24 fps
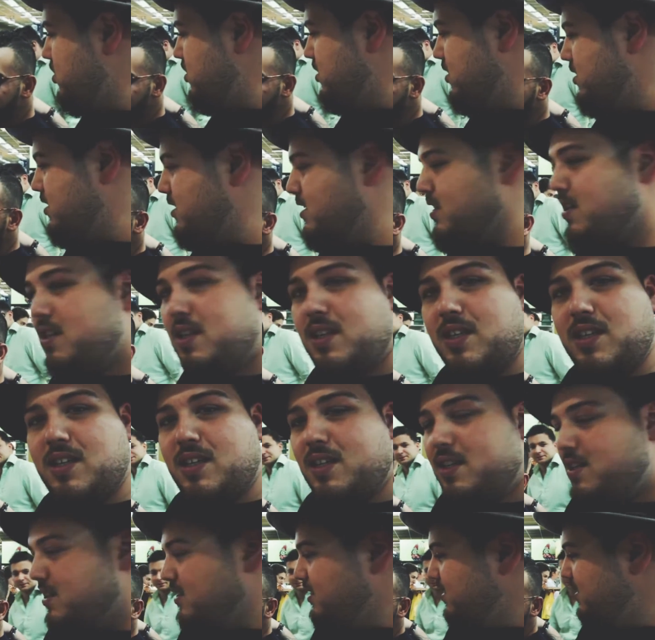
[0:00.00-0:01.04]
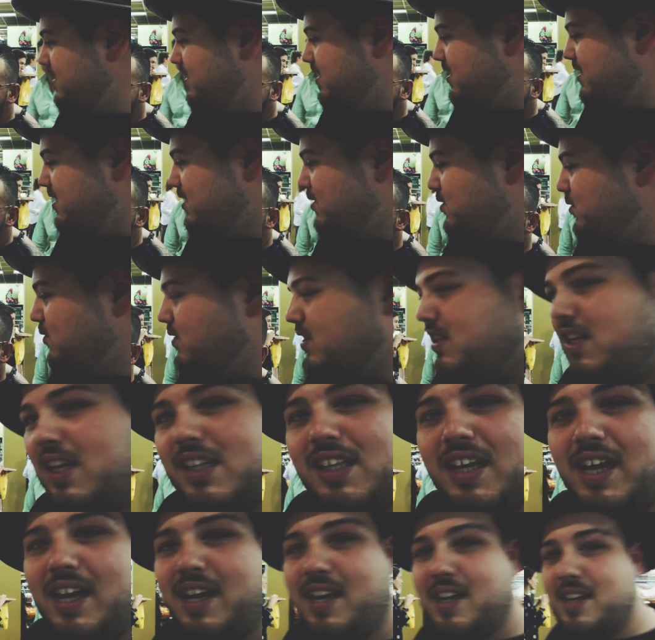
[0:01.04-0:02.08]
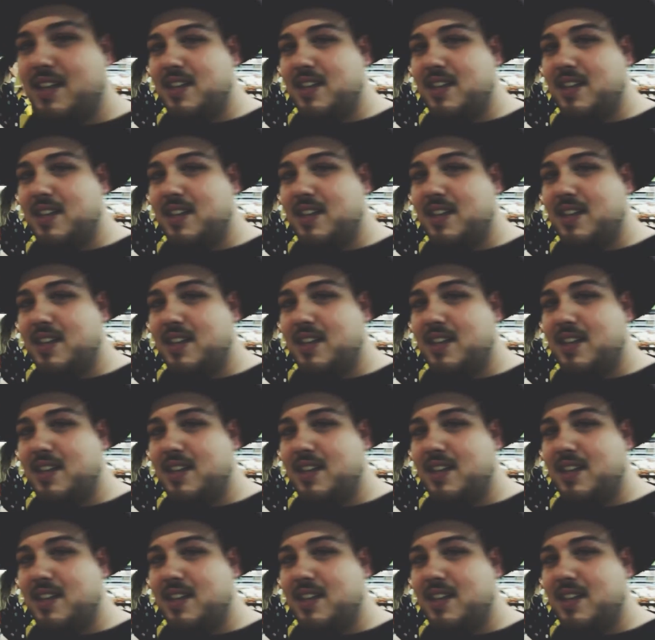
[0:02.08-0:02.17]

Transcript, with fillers: Yes, two in a day. Two in a day.